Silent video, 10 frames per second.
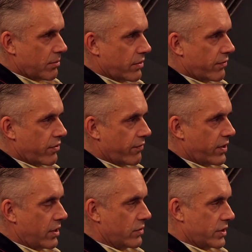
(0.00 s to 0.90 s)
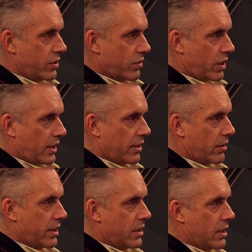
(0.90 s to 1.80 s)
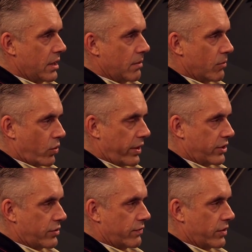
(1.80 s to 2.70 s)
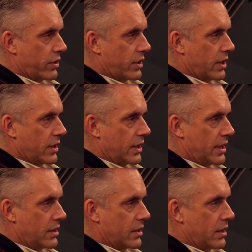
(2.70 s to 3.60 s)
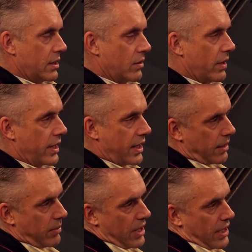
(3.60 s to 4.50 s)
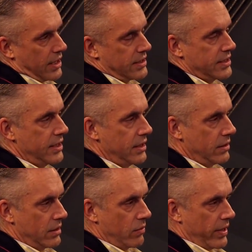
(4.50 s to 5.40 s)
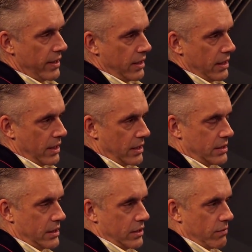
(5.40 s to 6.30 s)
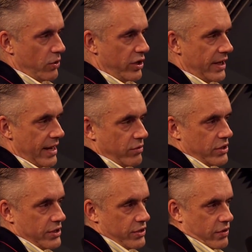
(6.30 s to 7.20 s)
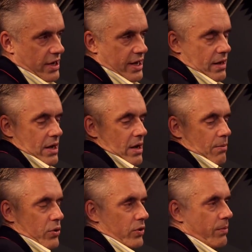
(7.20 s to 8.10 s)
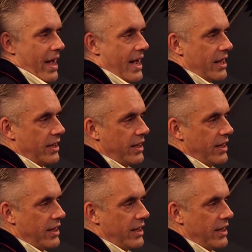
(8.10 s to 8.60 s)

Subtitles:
a number of your videos, and you're clearly more introverted than Ethan, and I can see I can see it in your body language, because you kind of pull back